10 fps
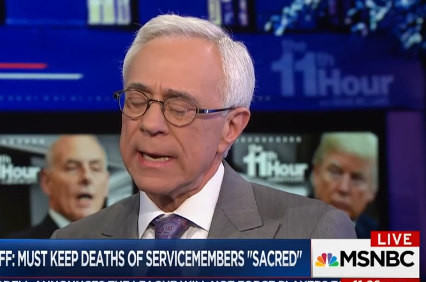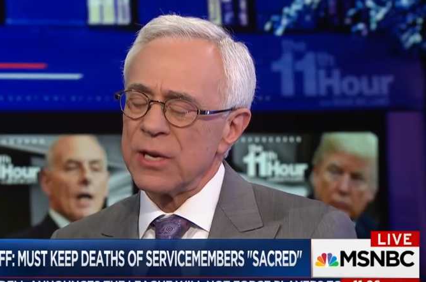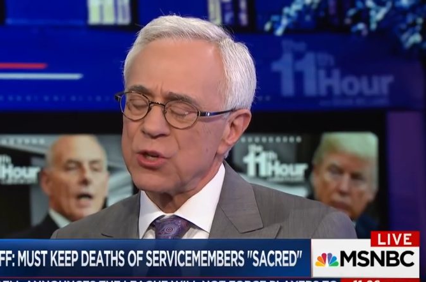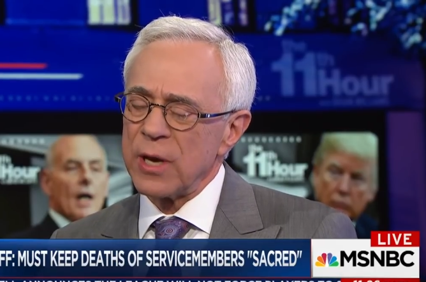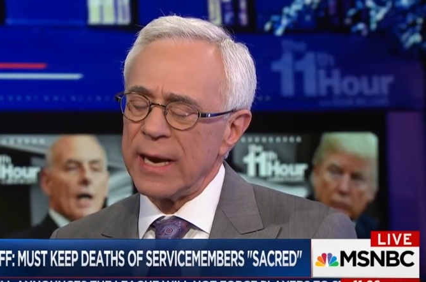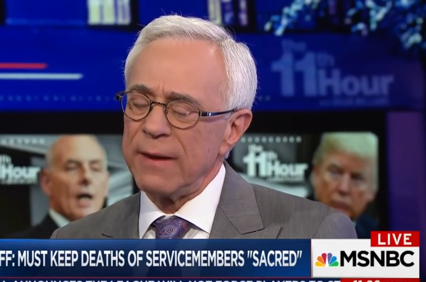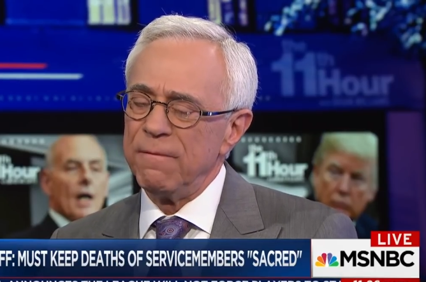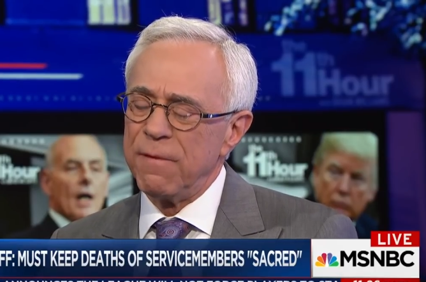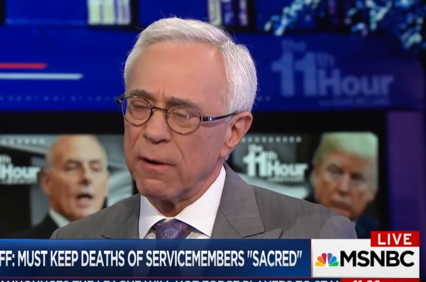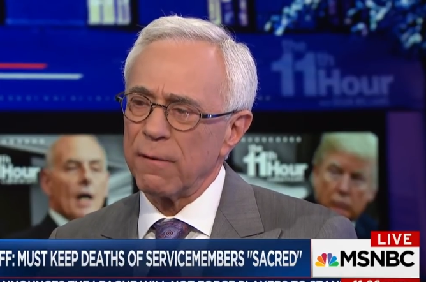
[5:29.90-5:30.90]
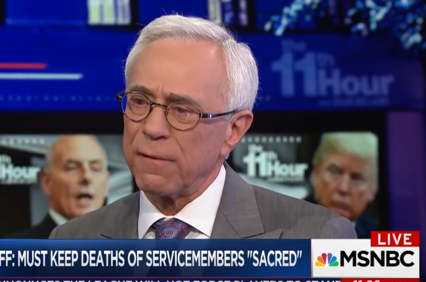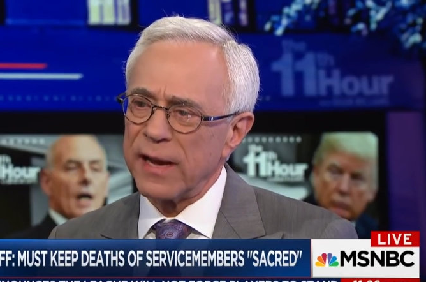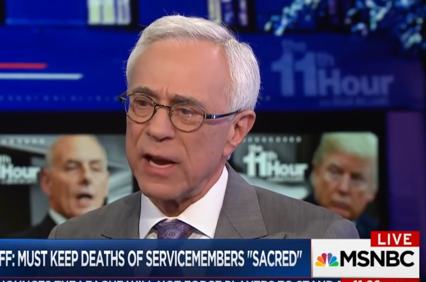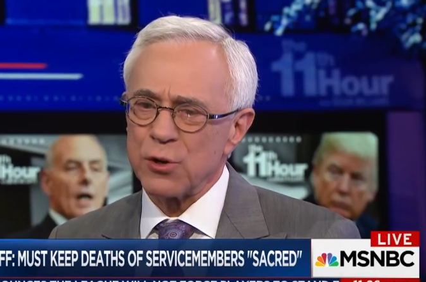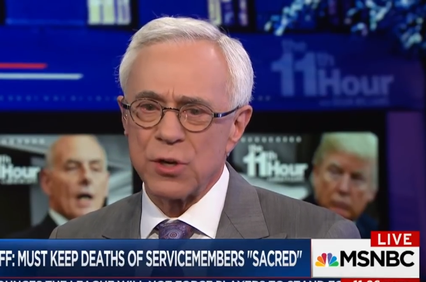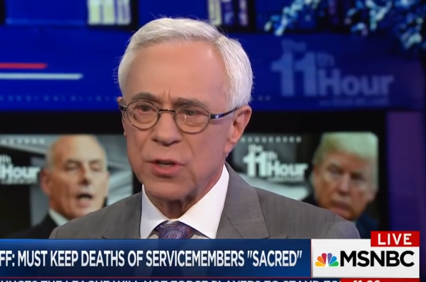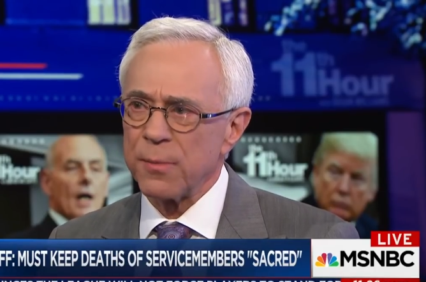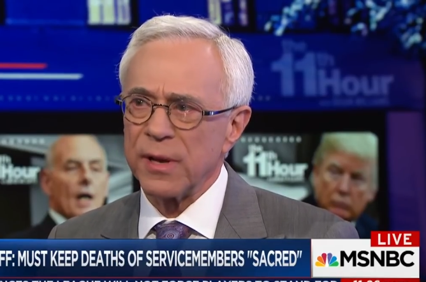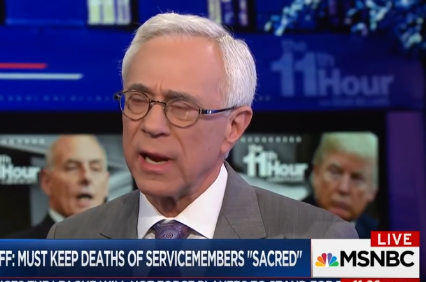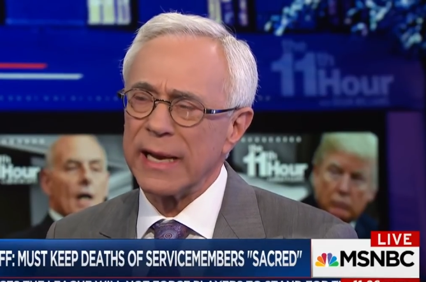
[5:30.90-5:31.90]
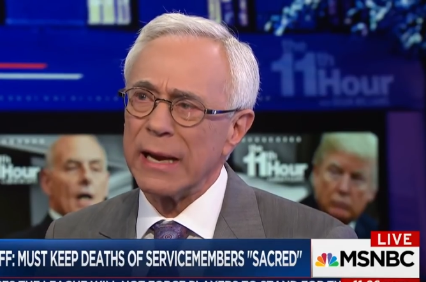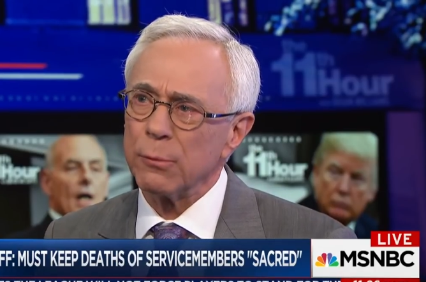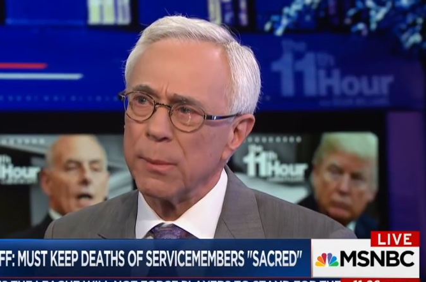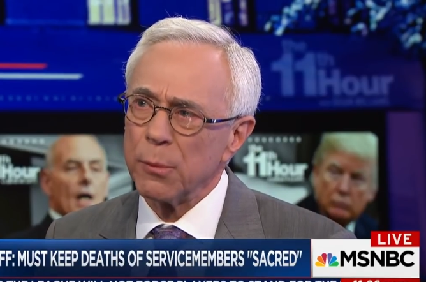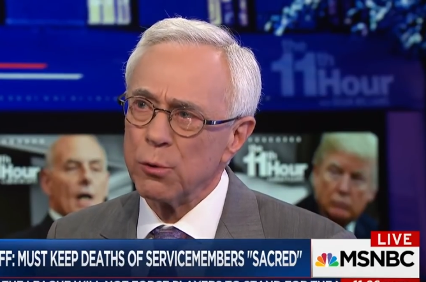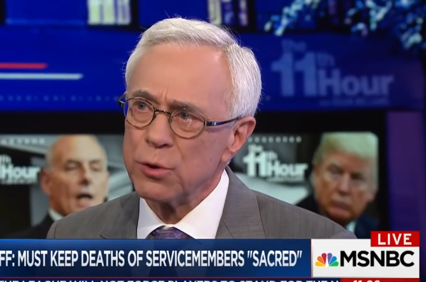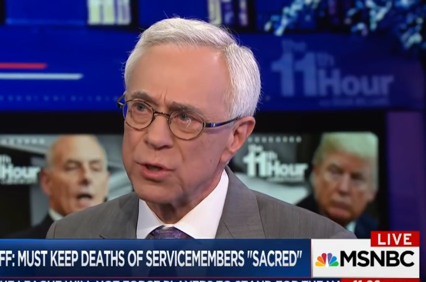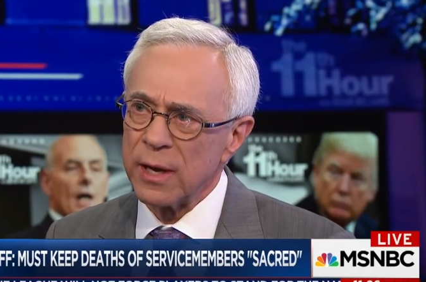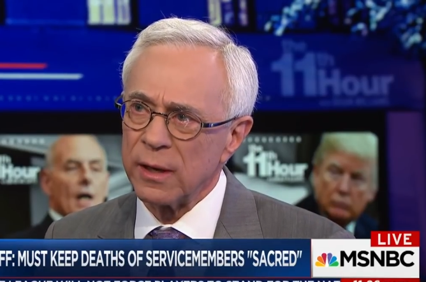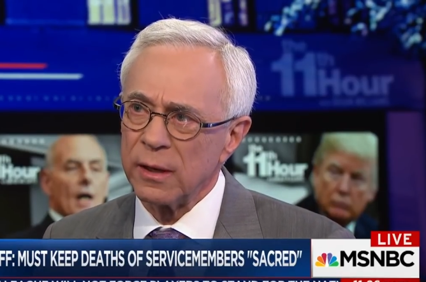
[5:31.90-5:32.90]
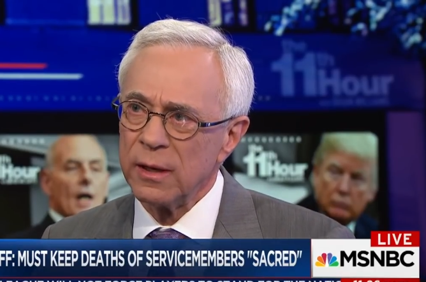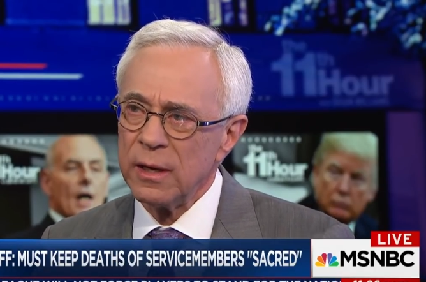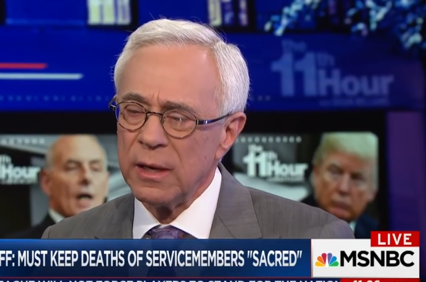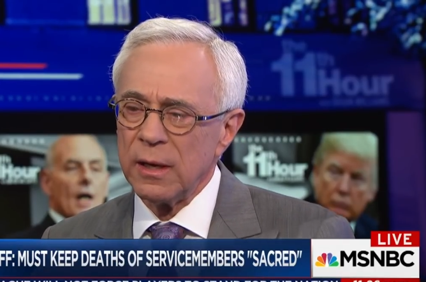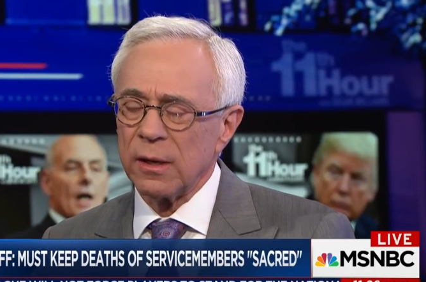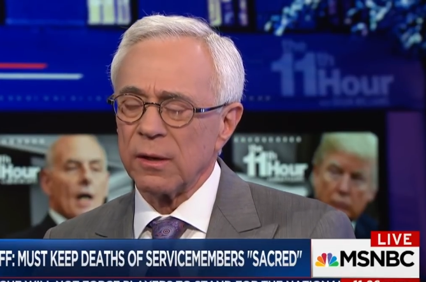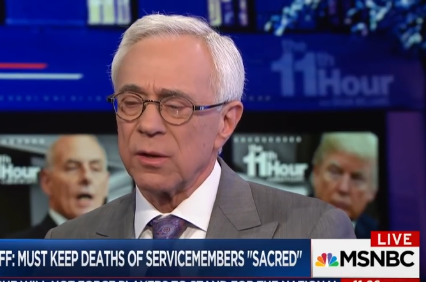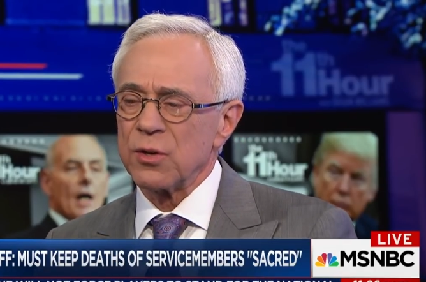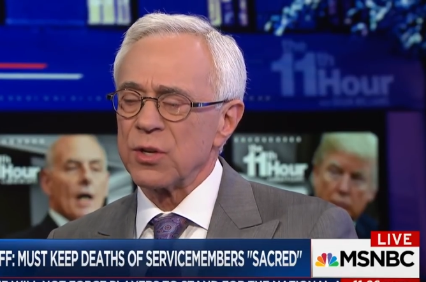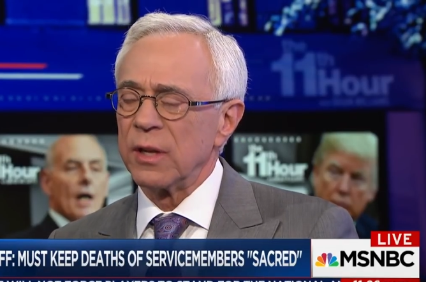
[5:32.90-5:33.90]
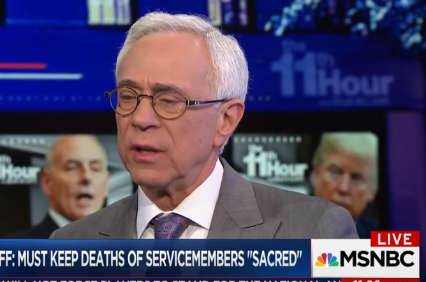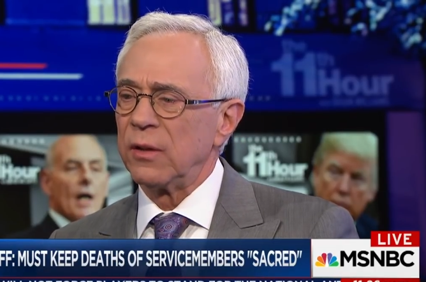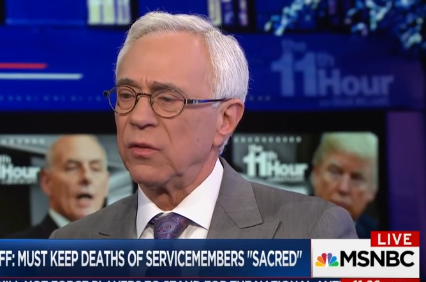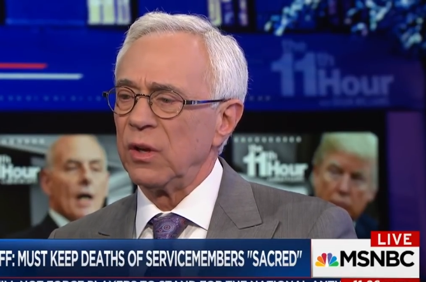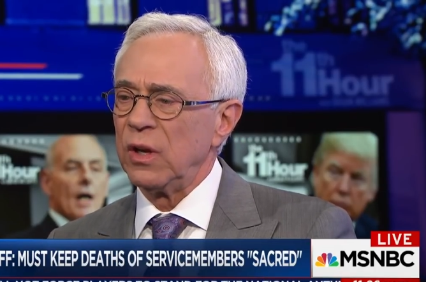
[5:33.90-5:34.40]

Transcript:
Speaker 1: is a verification of something. I can't remember who said it. Who said that